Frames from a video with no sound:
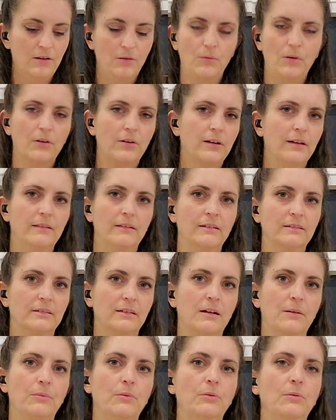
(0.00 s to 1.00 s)
We were getting this a
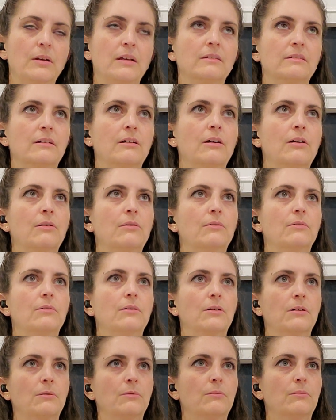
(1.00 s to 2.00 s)
couple weeks ago
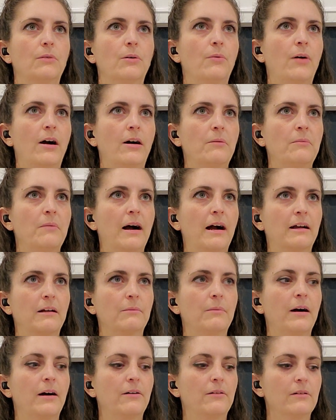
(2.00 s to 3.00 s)
or a while back
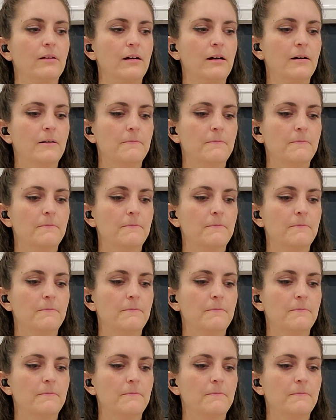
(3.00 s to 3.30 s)
about